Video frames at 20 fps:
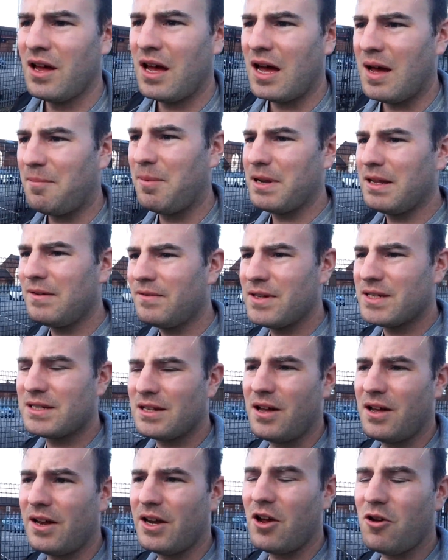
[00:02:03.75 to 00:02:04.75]
I believe this
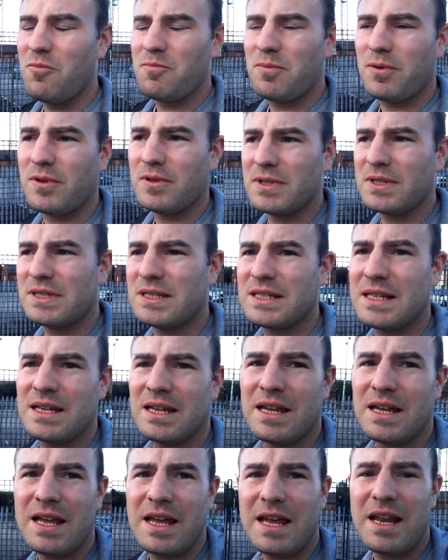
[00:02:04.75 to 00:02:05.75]
line opened
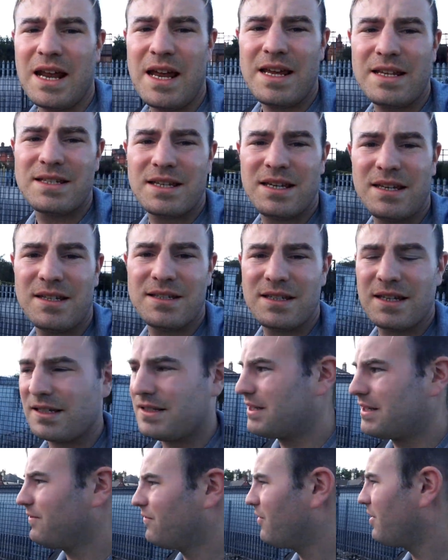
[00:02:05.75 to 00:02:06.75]
in
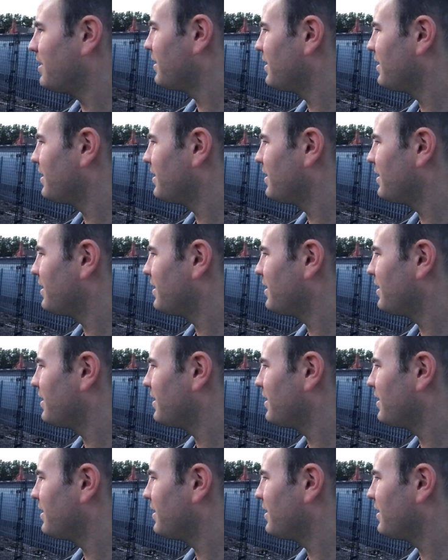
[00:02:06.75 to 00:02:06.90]
1863,